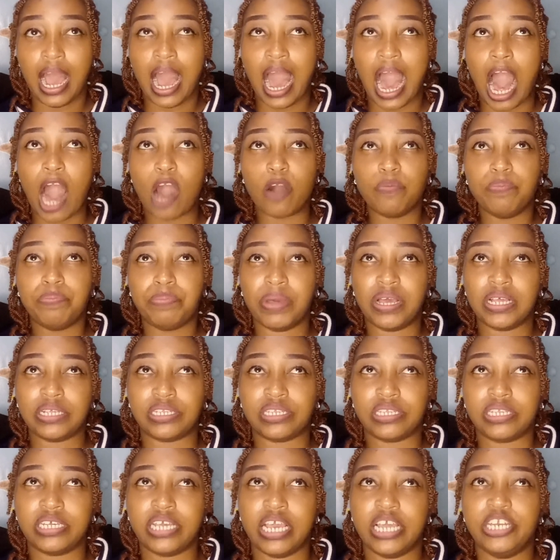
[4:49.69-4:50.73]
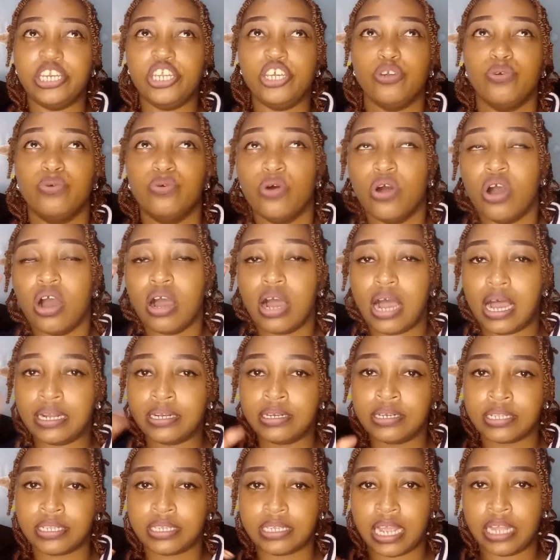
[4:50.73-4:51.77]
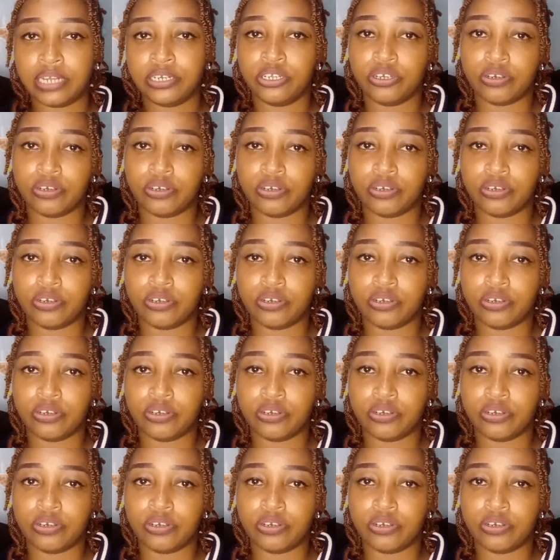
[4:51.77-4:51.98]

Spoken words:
How best can you understand